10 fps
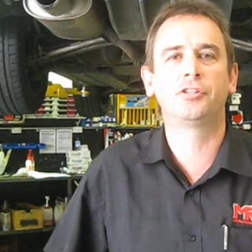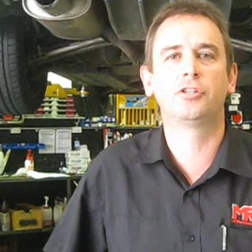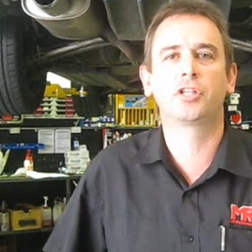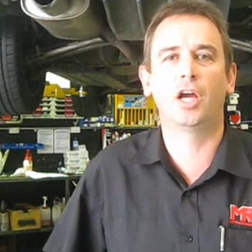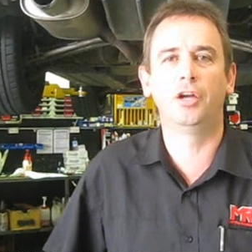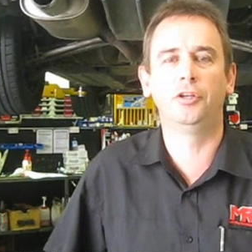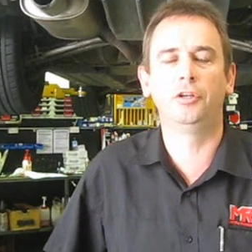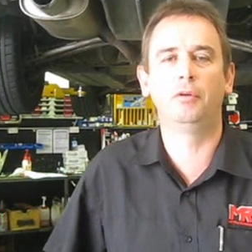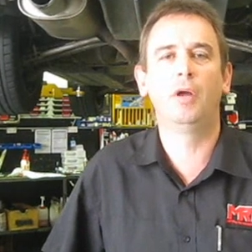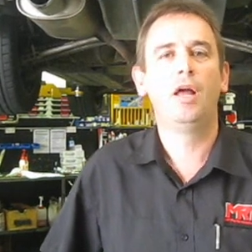to show
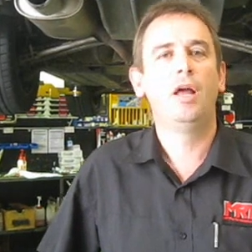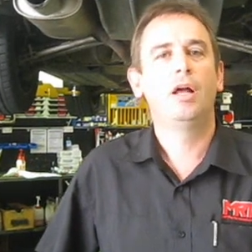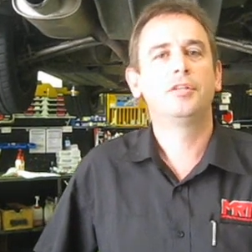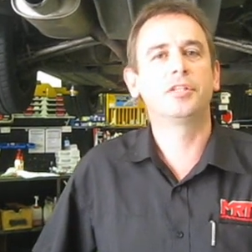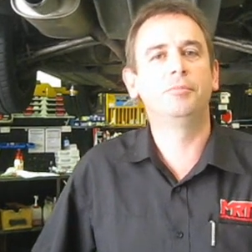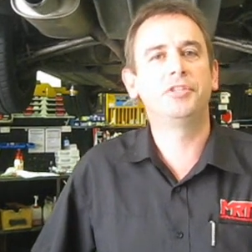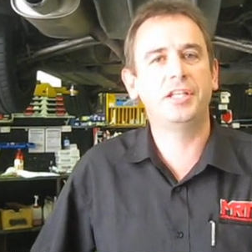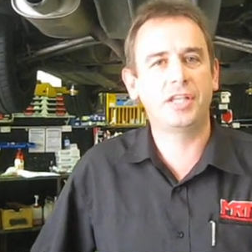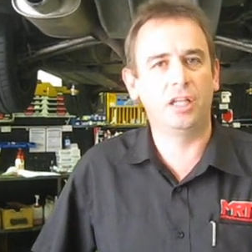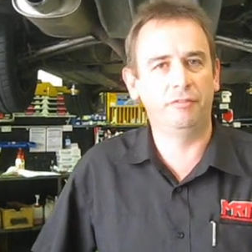you some
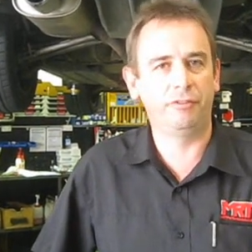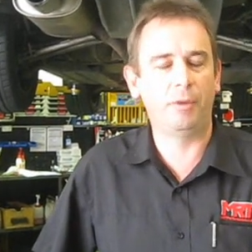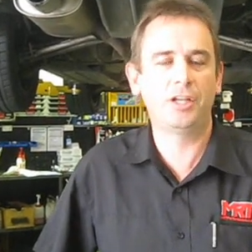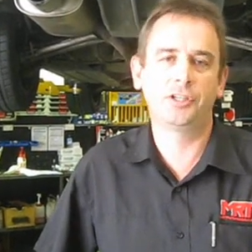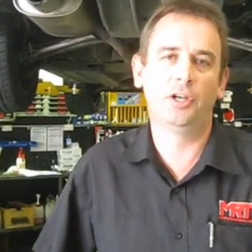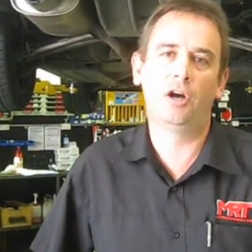detailed information